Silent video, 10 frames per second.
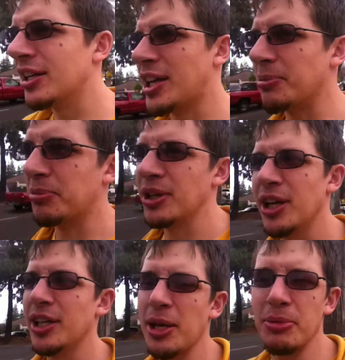
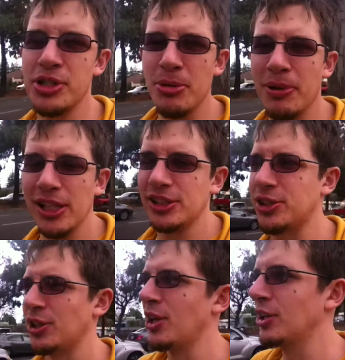keep your
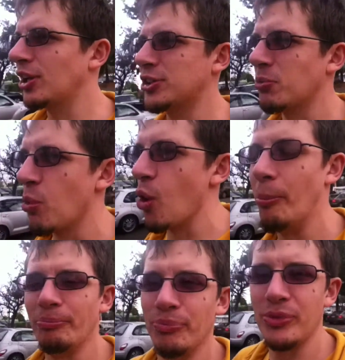giblets nice and warm.
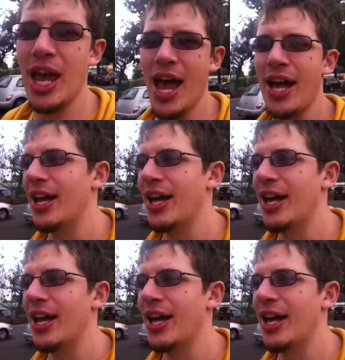Yeah.